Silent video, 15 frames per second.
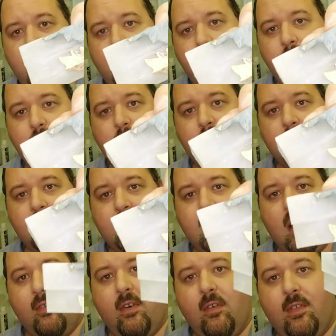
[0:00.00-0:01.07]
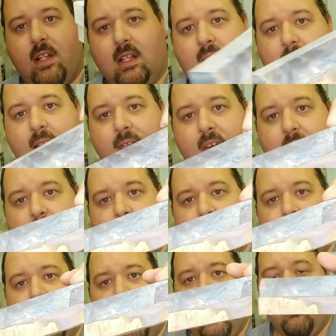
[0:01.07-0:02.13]
structures and stuff of the live
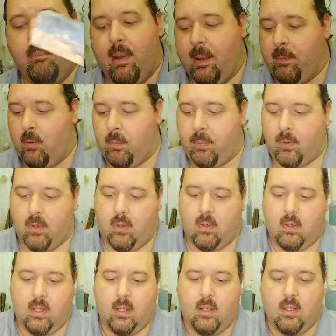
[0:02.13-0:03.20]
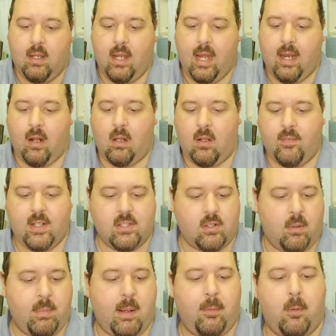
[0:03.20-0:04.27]
edge maple burl, and all of these
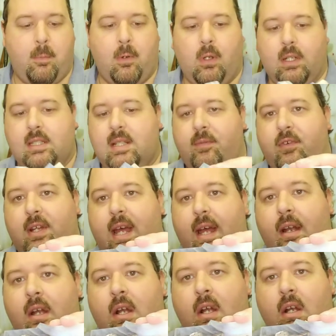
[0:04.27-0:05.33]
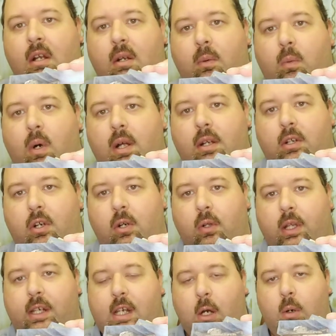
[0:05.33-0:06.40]
are maple burl except for that one
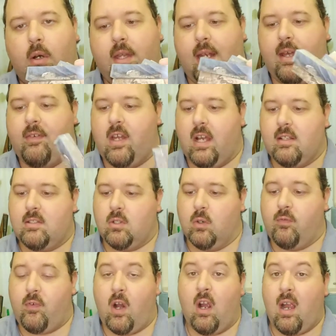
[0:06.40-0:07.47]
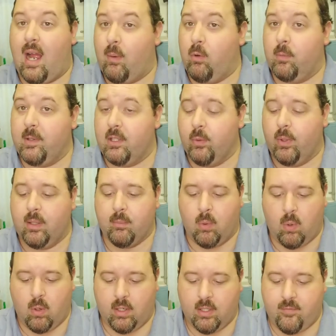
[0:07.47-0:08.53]
curly koa that I've got so far. I will be doing
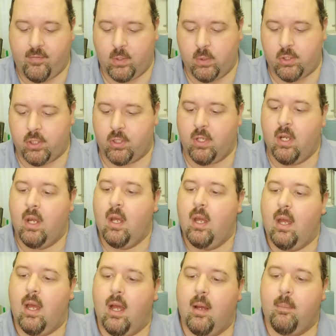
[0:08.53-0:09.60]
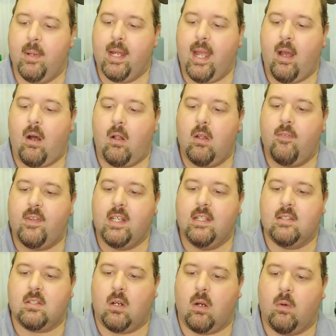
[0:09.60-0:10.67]
more in the future. But yeah, all of
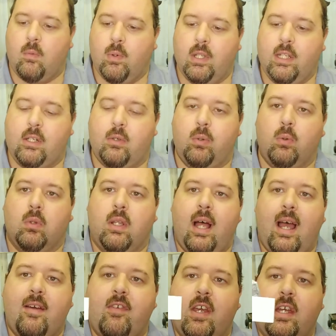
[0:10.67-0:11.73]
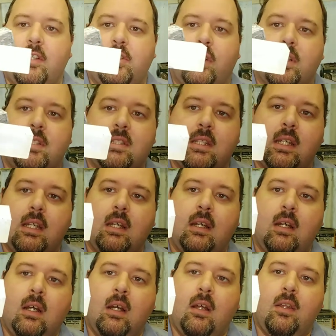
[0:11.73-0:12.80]
these are really cool live edge. You can see
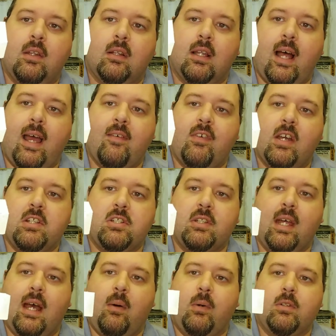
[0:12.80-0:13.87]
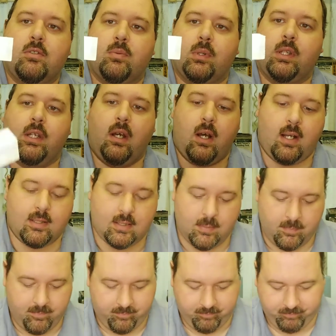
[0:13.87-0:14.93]
the live edge, and that one's really
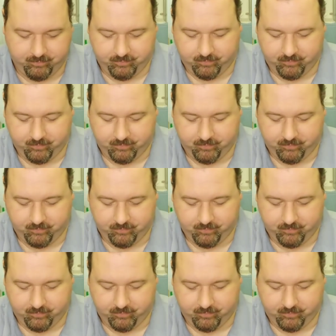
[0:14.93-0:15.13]
awesome.